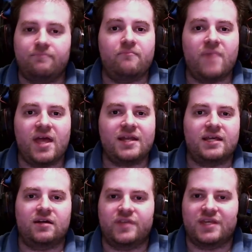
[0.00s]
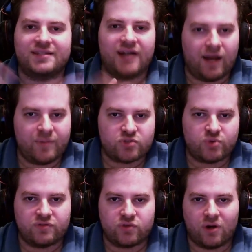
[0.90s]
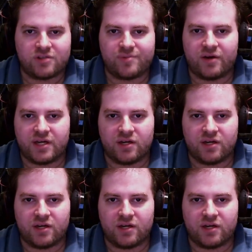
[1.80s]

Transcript: many of the topics we've talked about here